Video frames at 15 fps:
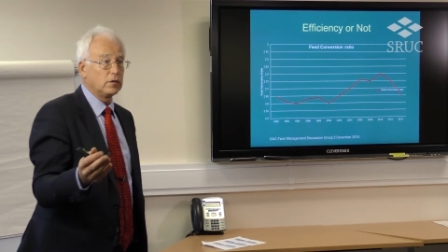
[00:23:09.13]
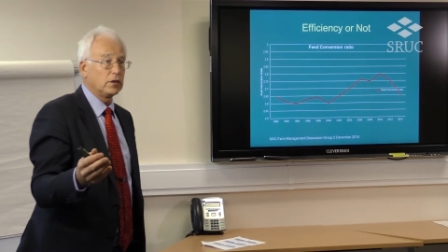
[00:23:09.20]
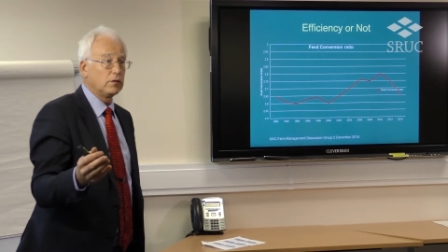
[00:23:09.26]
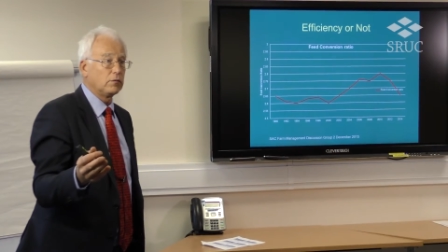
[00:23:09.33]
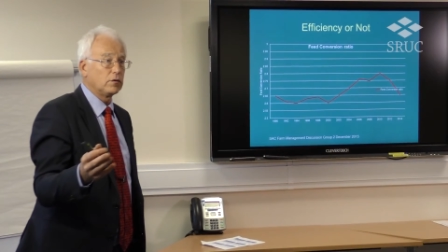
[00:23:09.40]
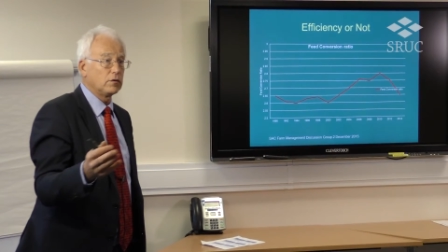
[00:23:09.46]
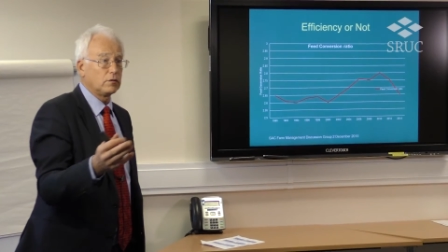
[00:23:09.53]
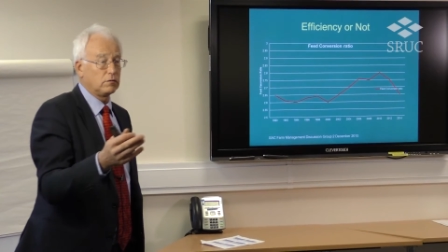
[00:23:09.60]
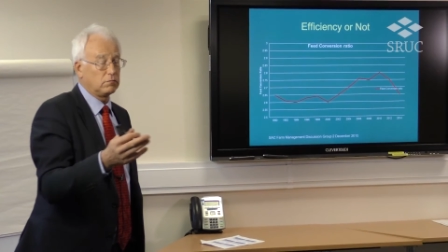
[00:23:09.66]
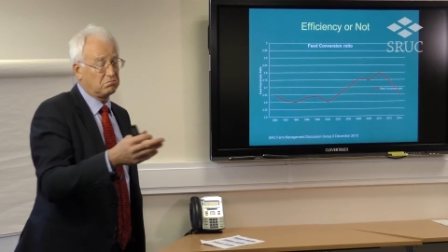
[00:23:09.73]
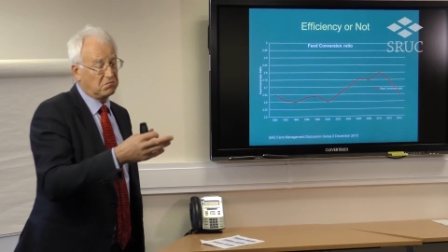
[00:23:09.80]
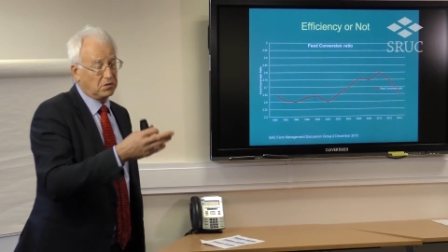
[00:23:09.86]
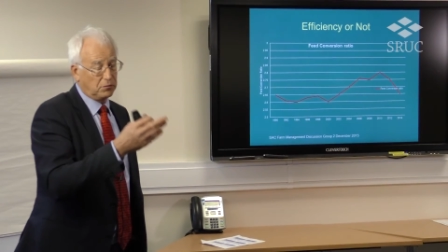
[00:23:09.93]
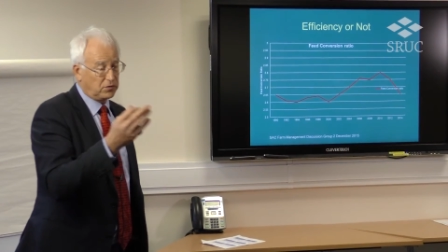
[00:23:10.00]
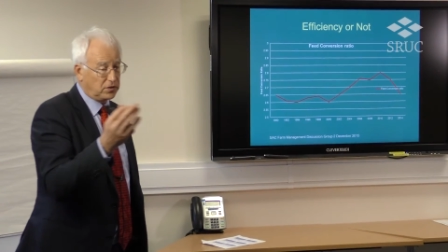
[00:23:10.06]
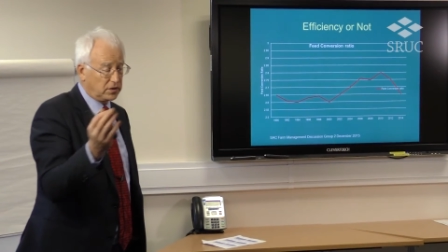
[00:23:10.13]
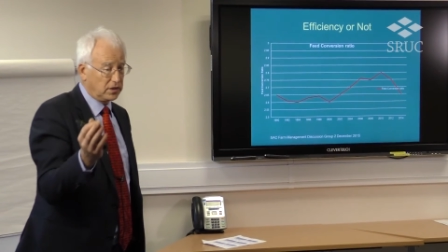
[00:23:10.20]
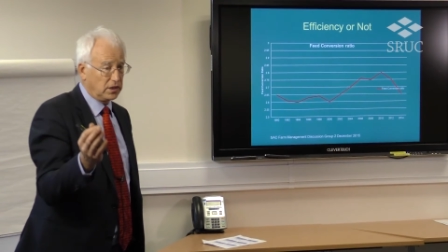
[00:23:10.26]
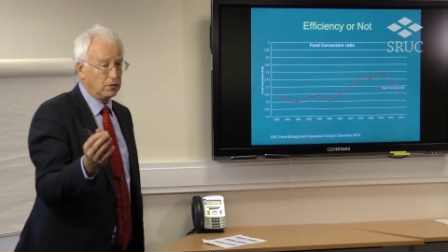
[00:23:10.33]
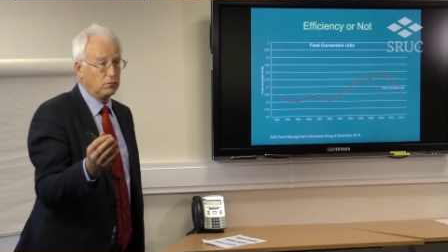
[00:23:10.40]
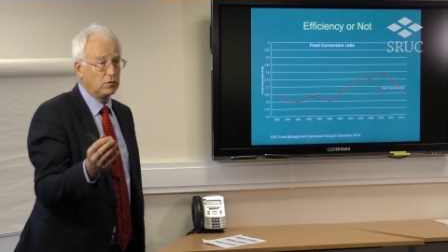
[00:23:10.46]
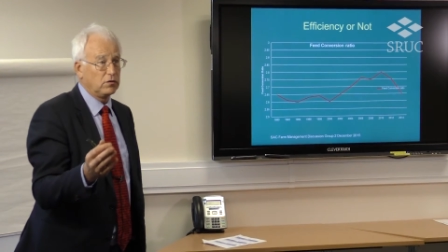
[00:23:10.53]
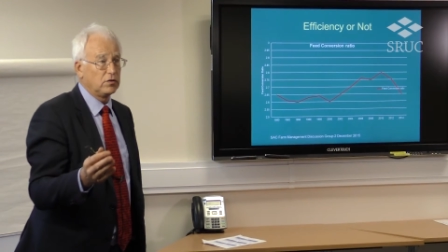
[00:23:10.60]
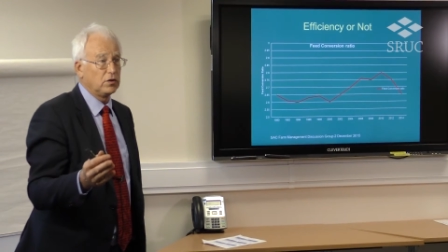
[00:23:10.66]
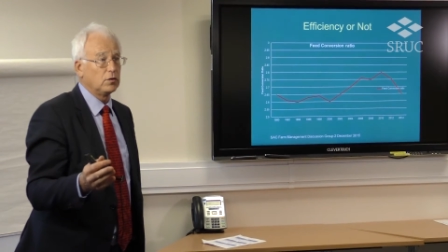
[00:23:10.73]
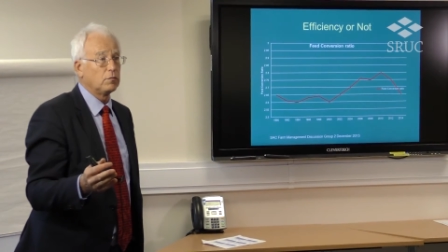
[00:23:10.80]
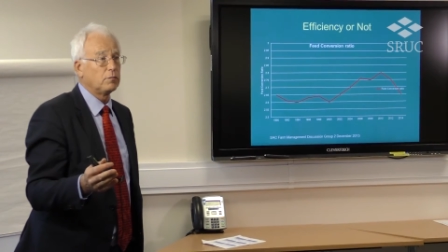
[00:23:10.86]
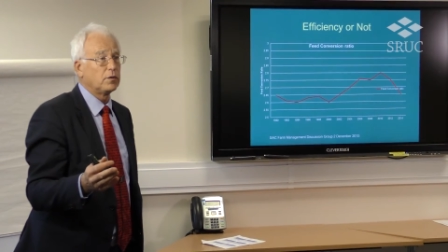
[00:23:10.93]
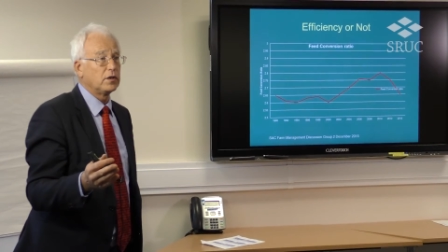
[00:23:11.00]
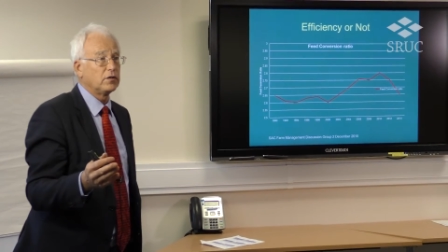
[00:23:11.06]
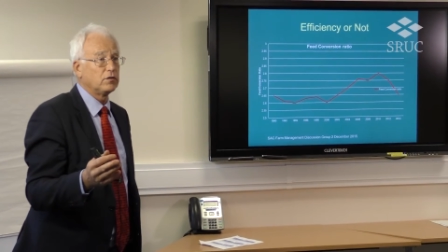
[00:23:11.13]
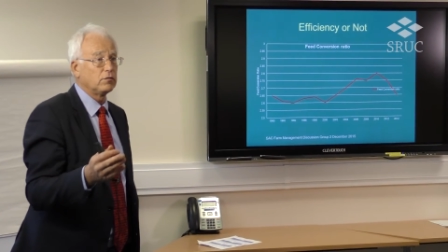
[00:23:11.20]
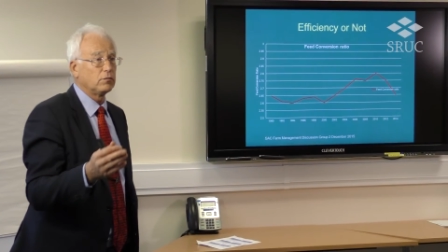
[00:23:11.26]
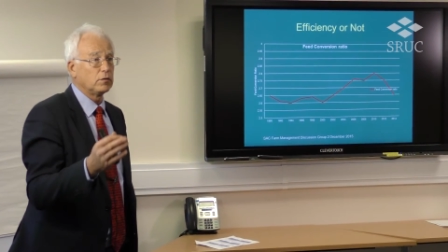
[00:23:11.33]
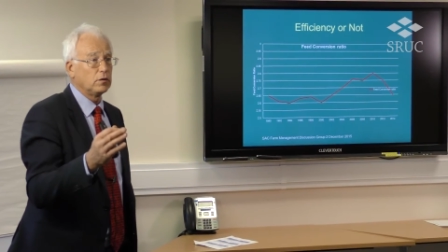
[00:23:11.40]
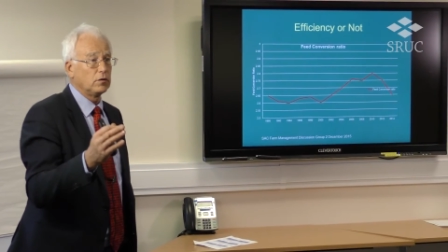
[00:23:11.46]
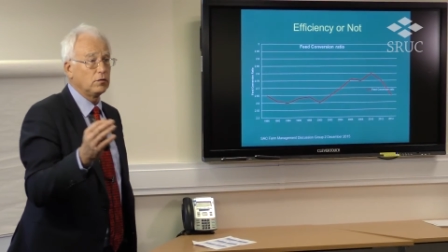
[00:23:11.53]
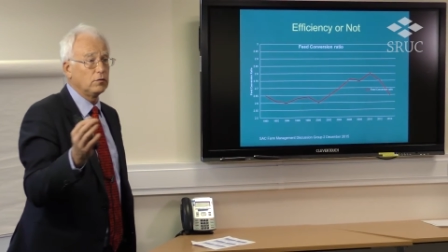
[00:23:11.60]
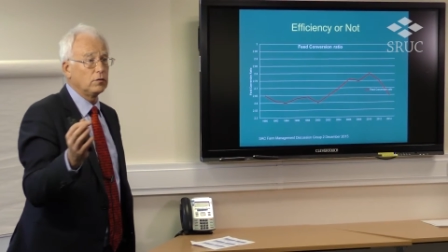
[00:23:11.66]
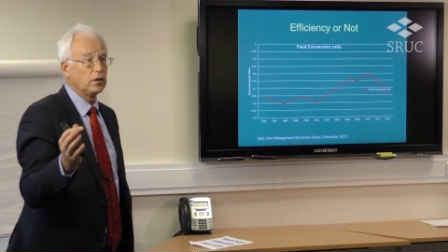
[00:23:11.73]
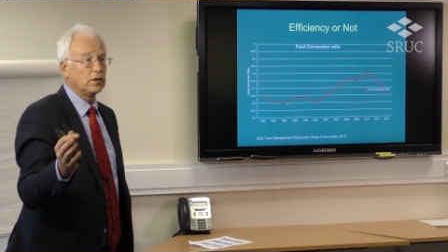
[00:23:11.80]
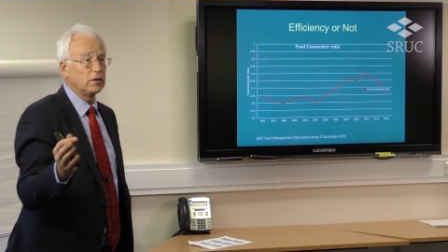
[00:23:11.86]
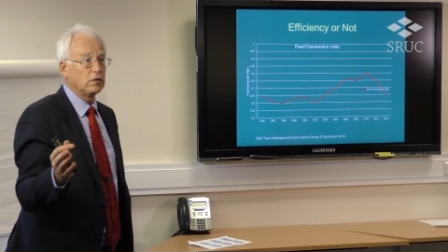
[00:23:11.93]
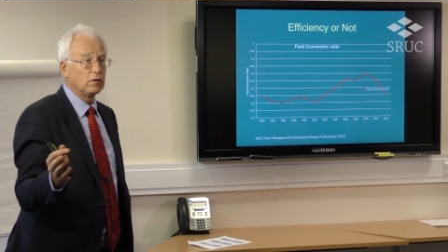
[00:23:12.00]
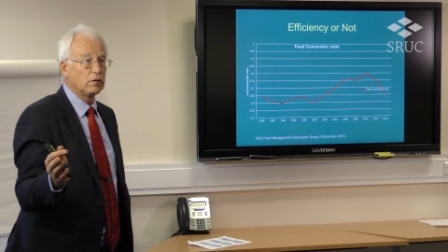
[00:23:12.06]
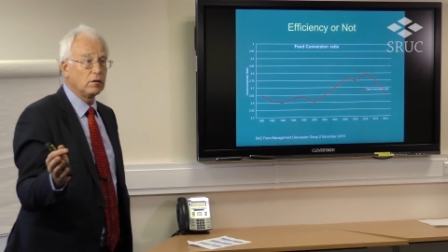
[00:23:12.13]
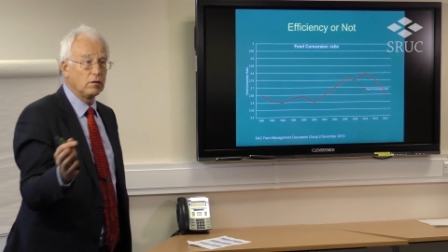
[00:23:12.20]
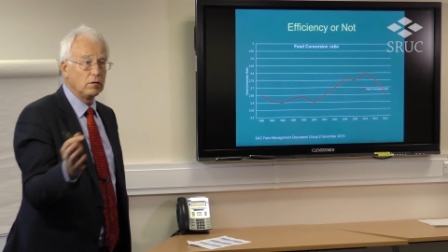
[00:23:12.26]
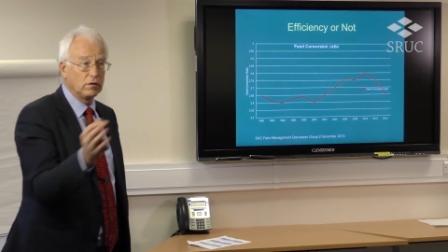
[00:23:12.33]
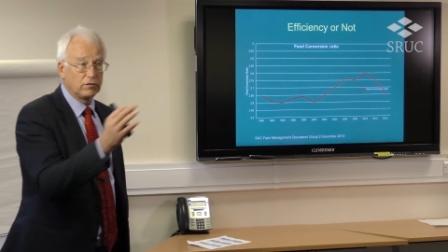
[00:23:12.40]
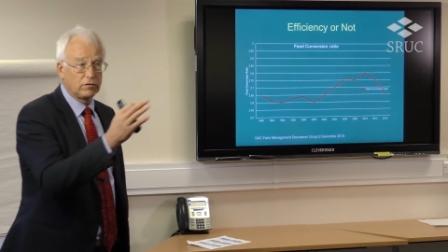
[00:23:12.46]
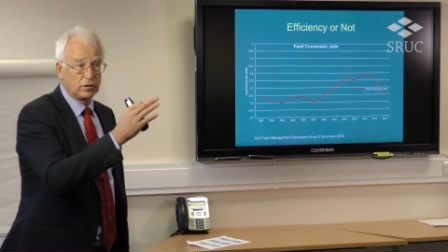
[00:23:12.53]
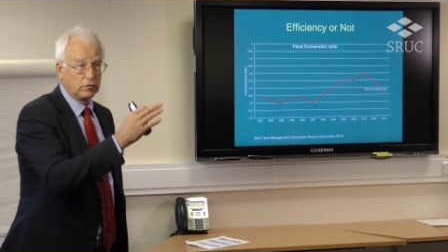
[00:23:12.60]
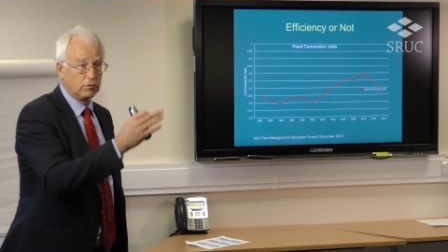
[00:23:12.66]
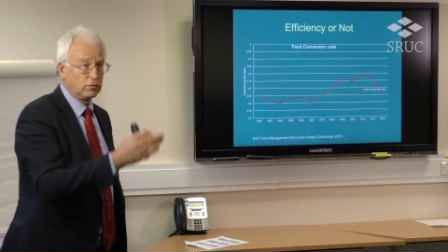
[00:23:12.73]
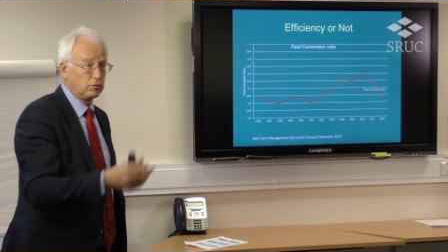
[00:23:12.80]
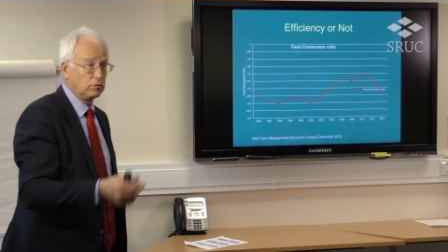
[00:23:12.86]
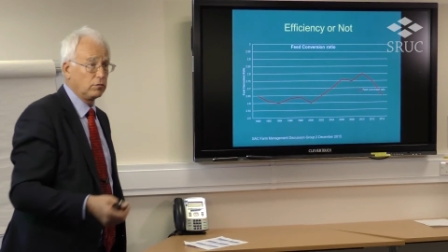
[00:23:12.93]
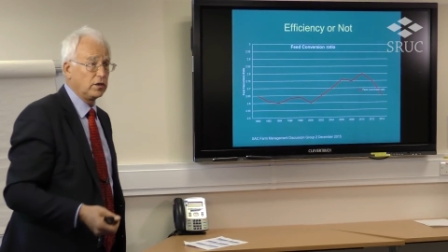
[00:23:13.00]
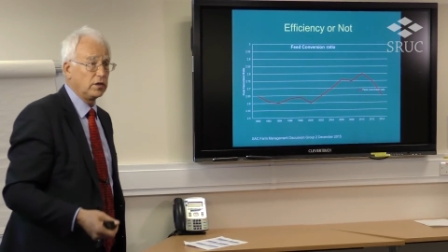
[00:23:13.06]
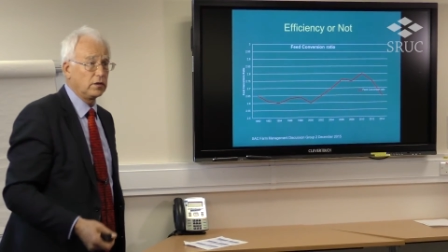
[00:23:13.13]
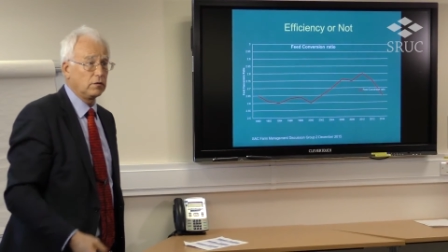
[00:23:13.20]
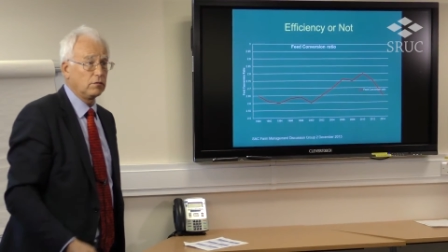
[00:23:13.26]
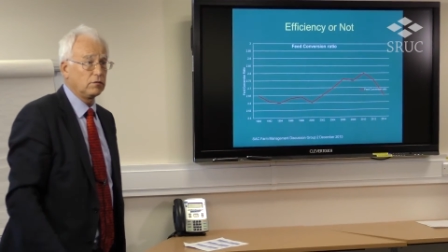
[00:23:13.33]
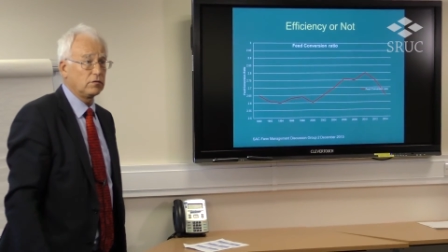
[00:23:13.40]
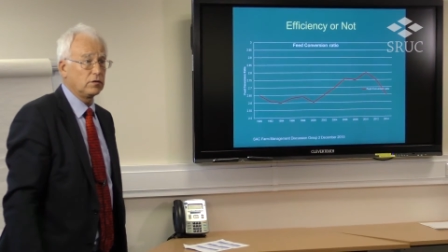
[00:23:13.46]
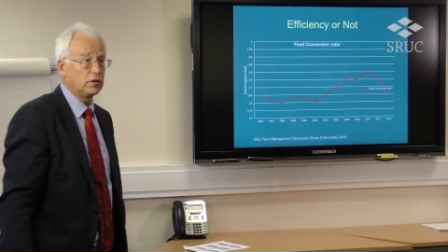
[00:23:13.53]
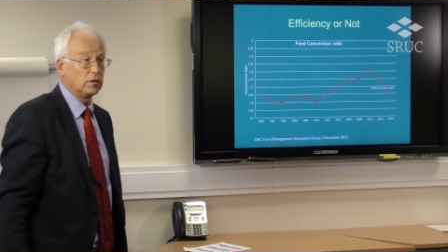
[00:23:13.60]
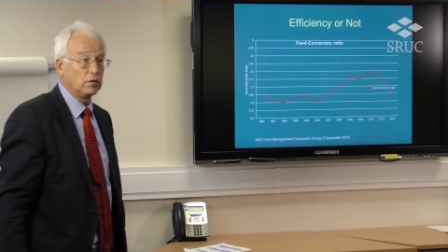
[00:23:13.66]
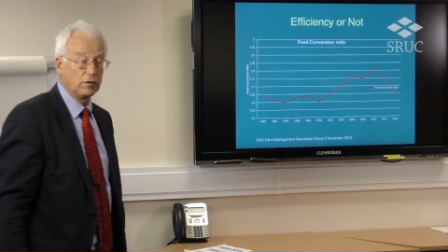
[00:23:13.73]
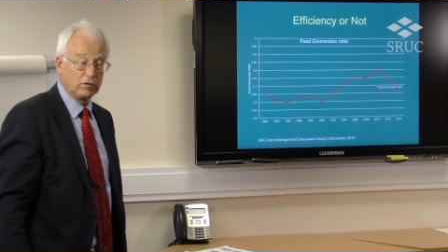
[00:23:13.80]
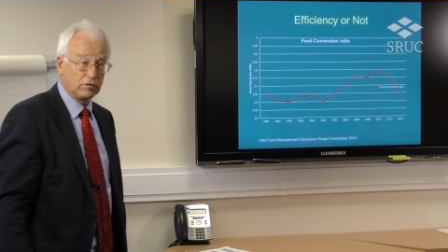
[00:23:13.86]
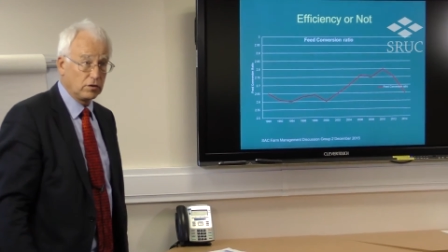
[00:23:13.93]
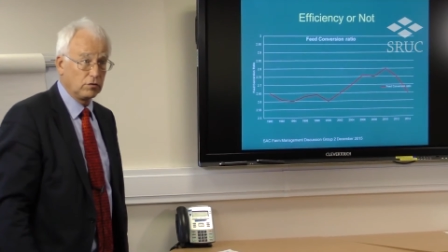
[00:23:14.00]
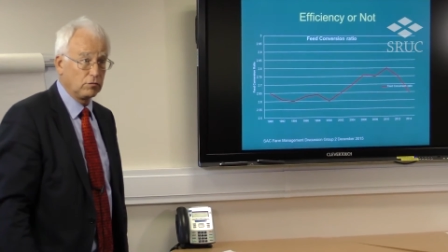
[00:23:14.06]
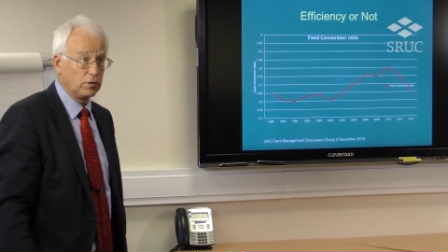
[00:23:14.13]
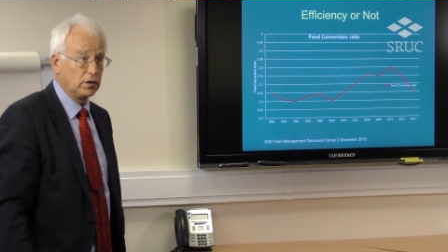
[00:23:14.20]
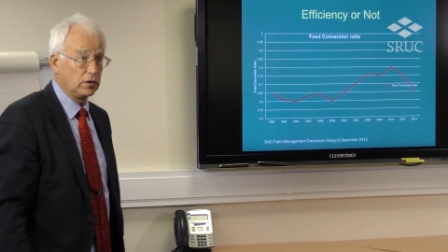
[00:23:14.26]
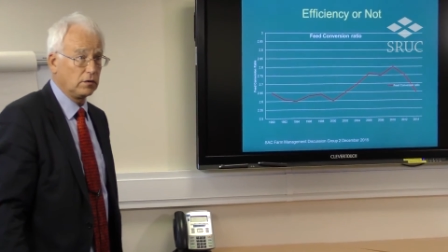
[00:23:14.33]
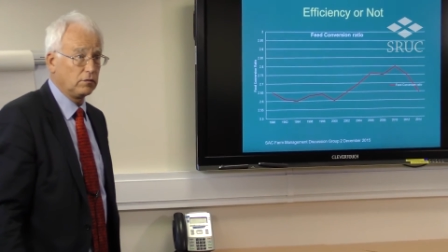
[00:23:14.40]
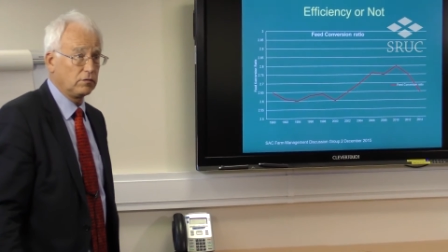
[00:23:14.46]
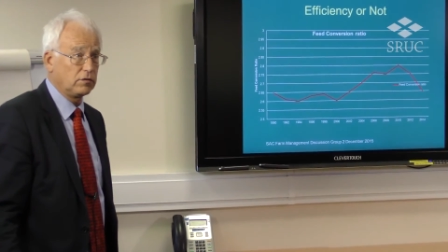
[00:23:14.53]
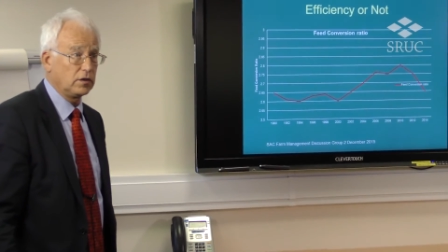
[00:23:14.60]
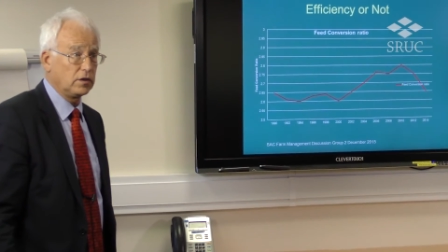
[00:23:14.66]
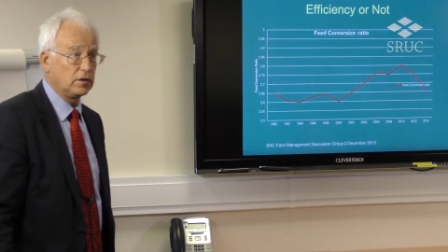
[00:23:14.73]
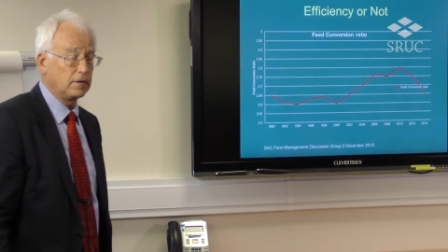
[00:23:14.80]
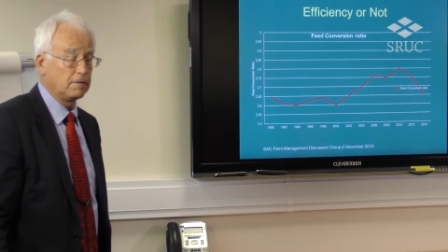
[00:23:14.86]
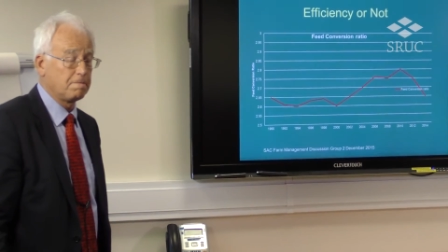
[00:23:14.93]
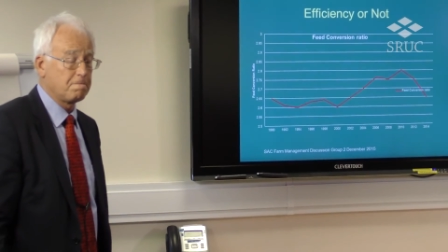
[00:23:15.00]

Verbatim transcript: and there were it was a time when cereal prices were low, and lo all the sows went outside. A lot of sows went outside.